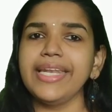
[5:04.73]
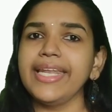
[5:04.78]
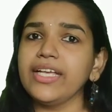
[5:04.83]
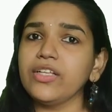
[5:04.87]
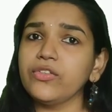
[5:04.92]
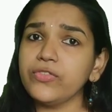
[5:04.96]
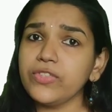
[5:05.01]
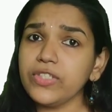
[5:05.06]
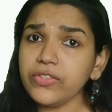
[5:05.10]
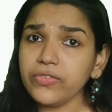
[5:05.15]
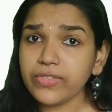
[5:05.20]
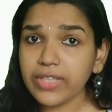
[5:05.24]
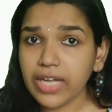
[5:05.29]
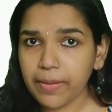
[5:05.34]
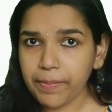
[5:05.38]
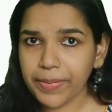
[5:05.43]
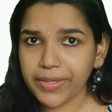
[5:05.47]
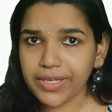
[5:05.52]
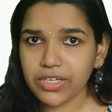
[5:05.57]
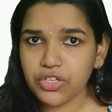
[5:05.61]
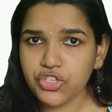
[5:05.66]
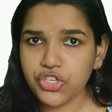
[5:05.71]
Next is
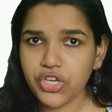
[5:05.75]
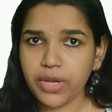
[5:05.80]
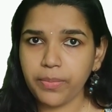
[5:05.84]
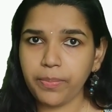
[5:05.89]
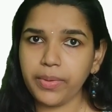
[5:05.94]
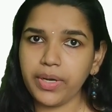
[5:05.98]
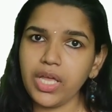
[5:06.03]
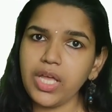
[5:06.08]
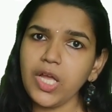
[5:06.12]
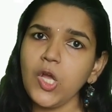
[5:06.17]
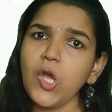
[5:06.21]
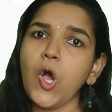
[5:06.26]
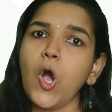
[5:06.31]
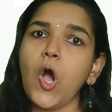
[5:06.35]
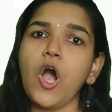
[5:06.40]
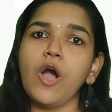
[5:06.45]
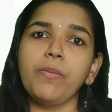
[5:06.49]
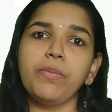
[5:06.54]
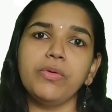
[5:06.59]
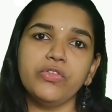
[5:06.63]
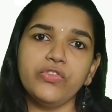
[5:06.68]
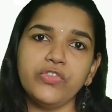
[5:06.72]
Apakshepana.
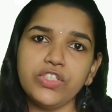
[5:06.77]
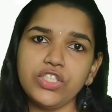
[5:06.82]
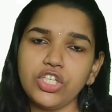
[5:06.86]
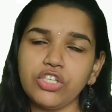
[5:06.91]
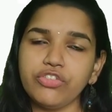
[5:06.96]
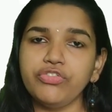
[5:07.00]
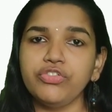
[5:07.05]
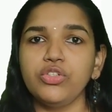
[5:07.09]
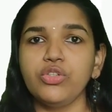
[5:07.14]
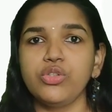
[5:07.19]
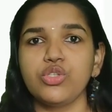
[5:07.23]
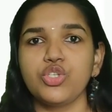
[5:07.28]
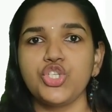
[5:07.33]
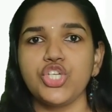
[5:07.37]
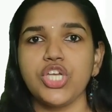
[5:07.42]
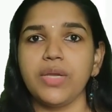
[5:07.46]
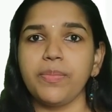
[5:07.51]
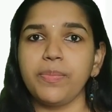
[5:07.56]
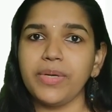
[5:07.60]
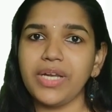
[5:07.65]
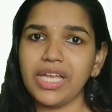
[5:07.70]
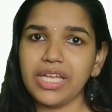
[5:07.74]
Opposite of
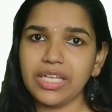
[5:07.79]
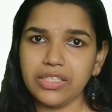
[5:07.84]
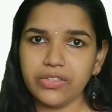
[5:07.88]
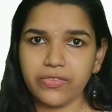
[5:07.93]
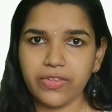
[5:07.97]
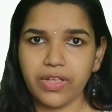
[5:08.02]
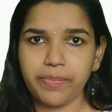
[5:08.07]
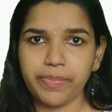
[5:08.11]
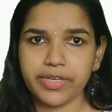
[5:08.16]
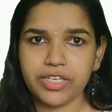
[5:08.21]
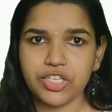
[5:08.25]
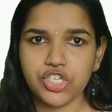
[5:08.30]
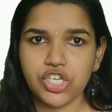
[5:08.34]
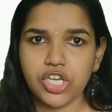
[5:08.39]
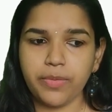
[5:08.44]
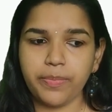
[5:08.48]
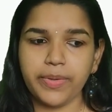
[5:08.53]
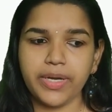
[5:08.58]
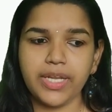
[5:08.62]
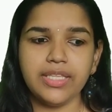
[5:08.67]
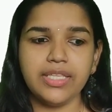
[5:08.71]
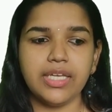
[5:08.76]
Utkshepana is
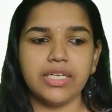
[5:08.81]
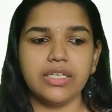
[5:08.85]
Apakshepana.